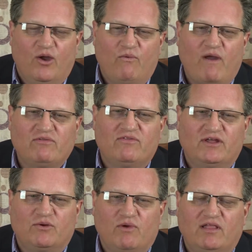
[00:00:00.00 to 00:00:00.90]
rather
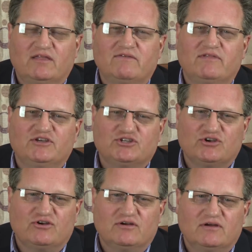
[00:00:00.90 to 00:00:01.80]
than a relatively
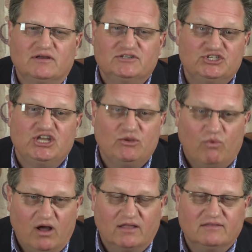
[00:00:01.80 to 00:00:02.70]
sure
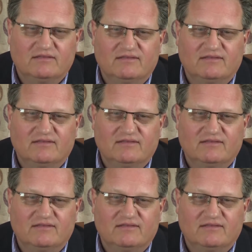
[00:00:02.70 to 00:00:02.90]
G1,